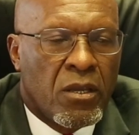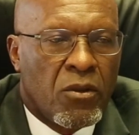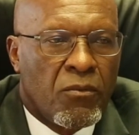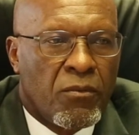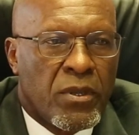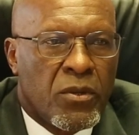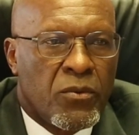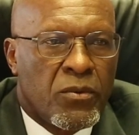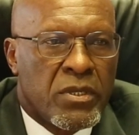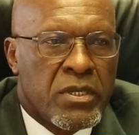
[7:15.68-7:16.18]

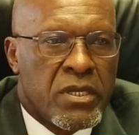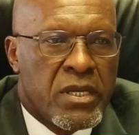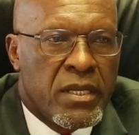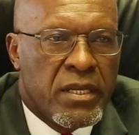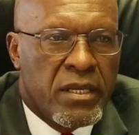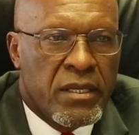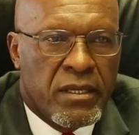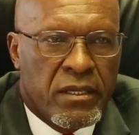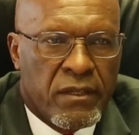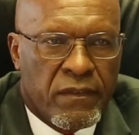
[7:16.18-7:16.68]
We will
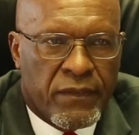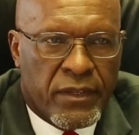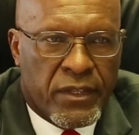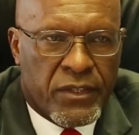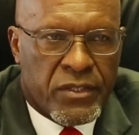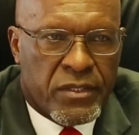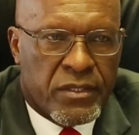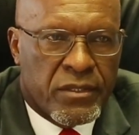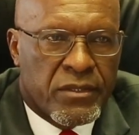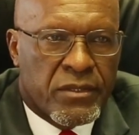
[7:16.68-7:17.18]
need
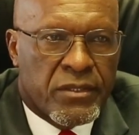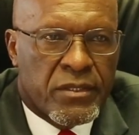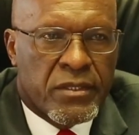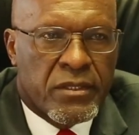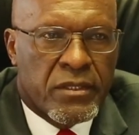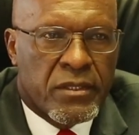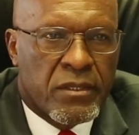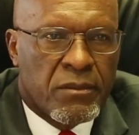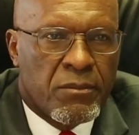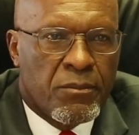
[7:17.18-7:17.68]

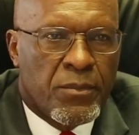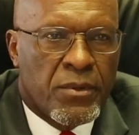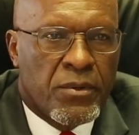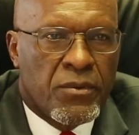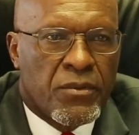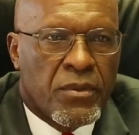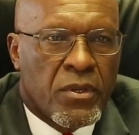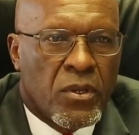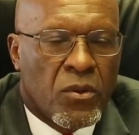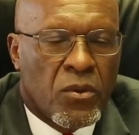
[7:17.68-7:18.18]
investors,
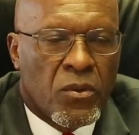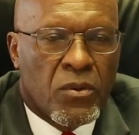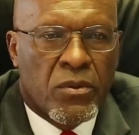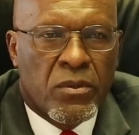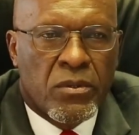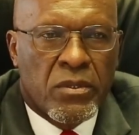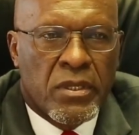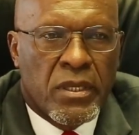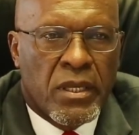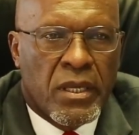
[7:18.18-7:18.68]
both
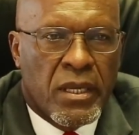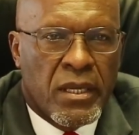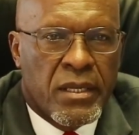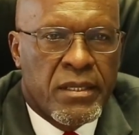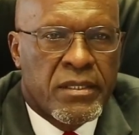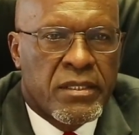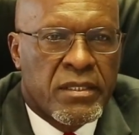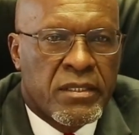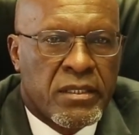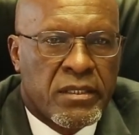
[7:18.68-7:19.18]
local
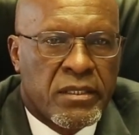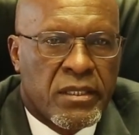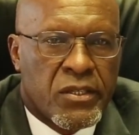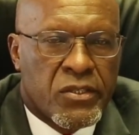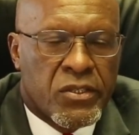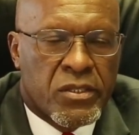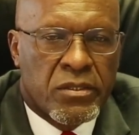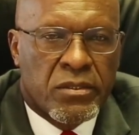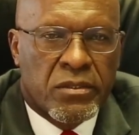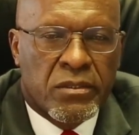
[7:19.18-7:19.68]
and
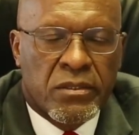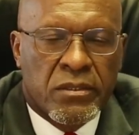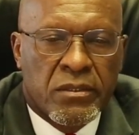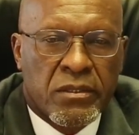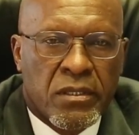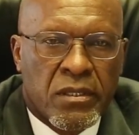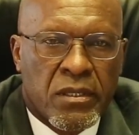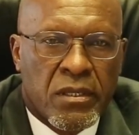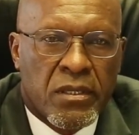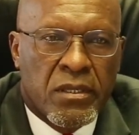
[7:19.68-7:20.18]
international,
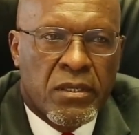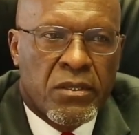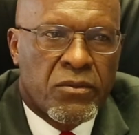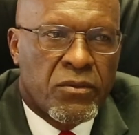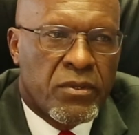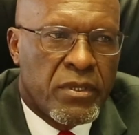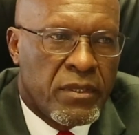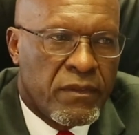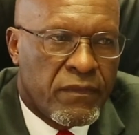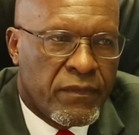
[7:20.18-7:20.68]

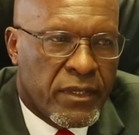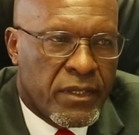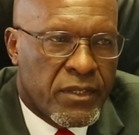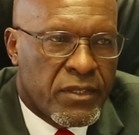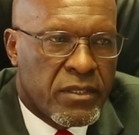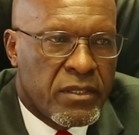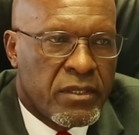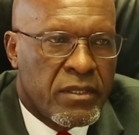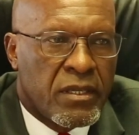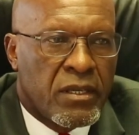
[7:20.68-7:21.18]
to
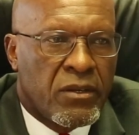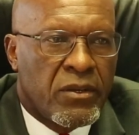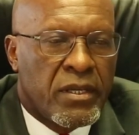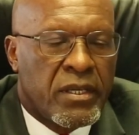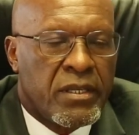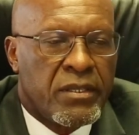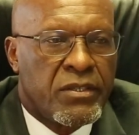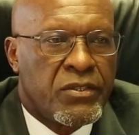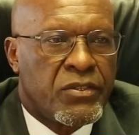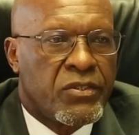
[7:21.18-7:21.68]
invest in our
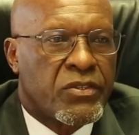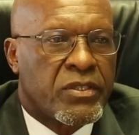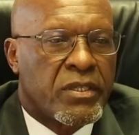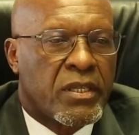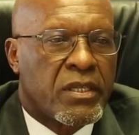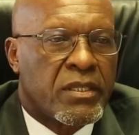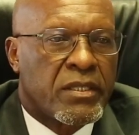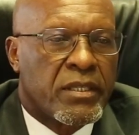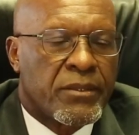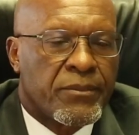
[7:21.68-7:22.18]
energy
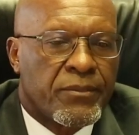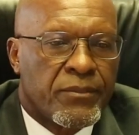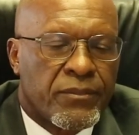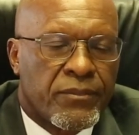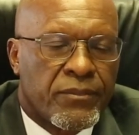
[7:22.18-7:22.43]
sector.